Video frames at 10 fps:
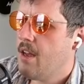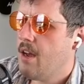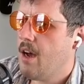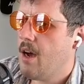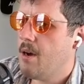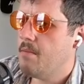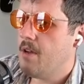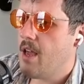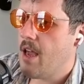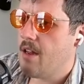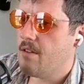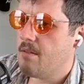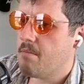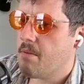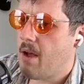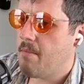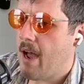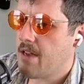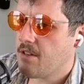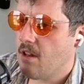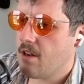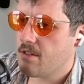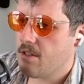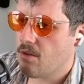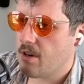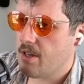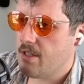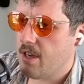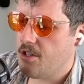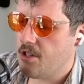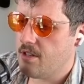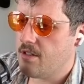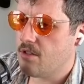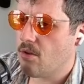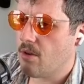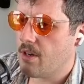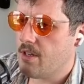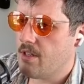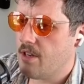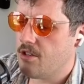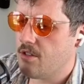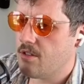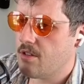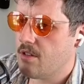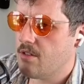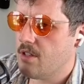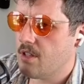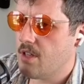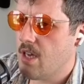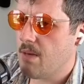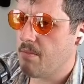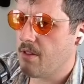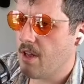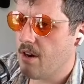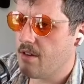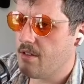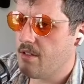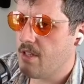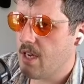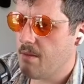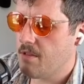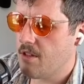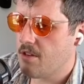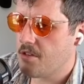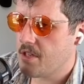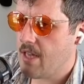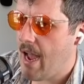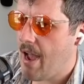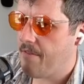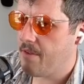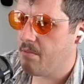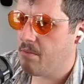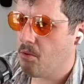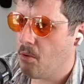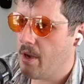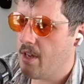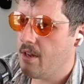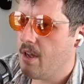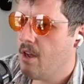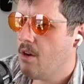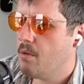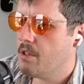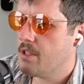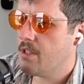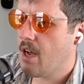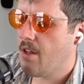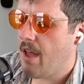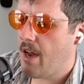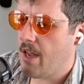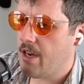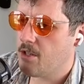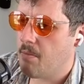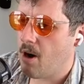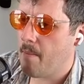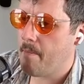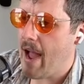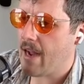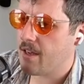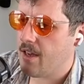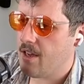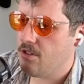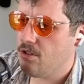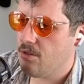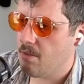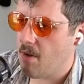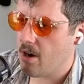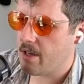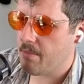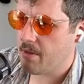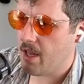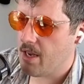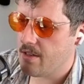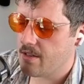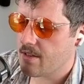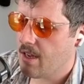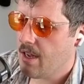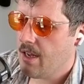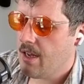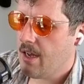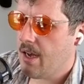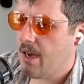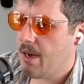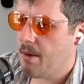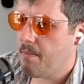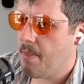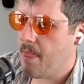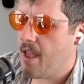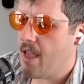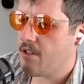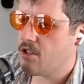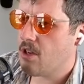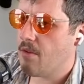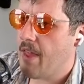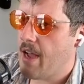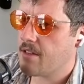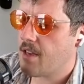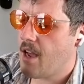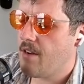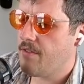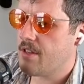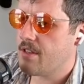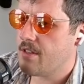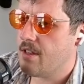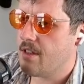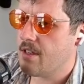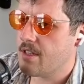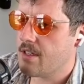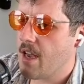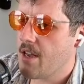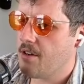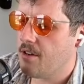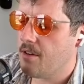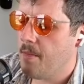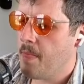and pass it along to these organizations to keep their teams and their staff employed, will sell that HBAR back into the marketplace. And so that's kind of the cycle.